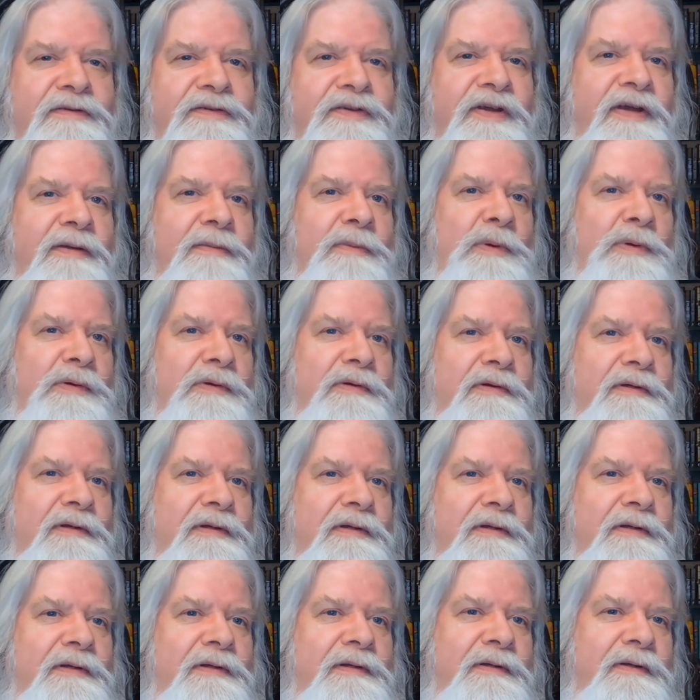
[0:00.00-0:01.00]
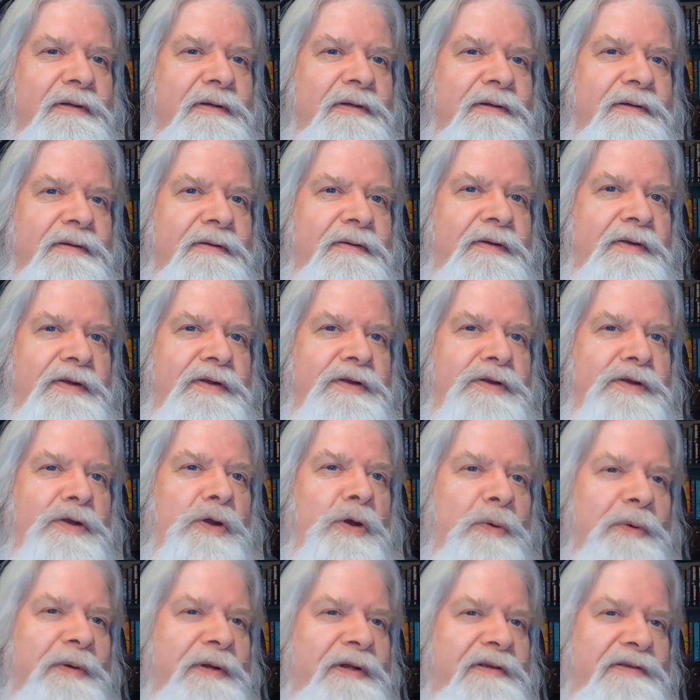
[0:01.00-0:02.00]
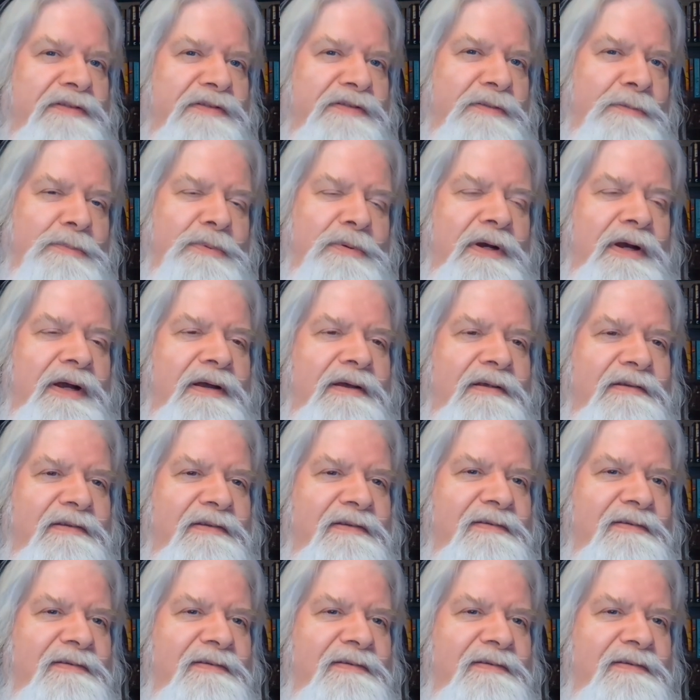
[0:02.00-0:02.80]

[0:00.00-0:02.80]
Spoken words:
table, nobody's surprised.